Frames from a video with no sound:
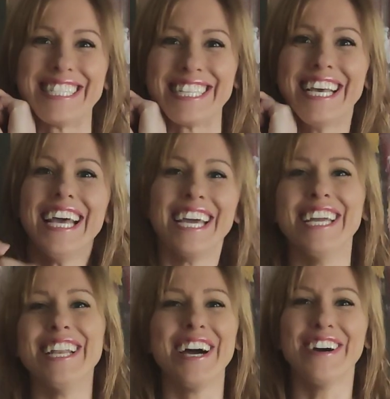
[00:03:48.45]

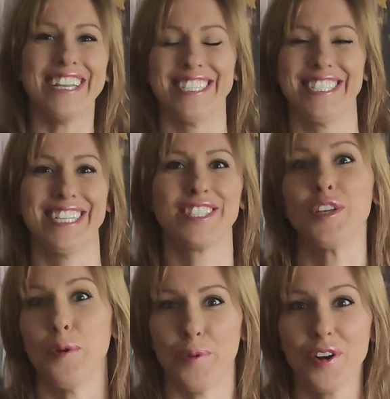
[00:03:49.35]
and it's just
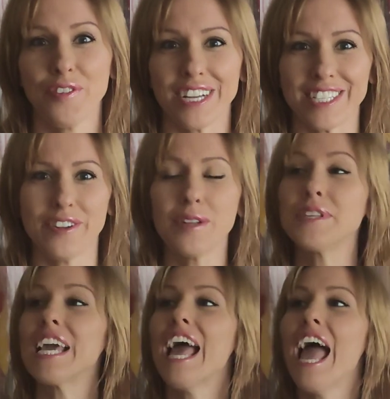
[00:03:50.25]
too perfect, you know what I'm
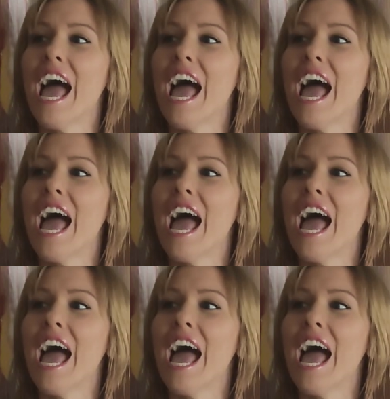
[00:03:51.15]
saying?